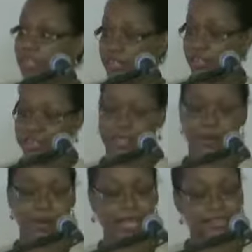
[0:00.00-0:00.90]
learning
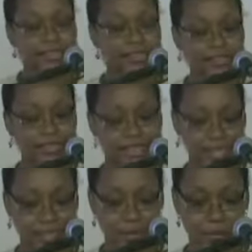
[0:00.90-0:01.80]
capacities to the
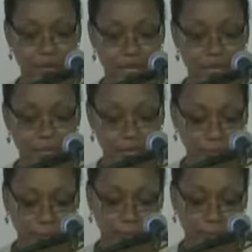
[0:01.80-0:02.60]
extent possible.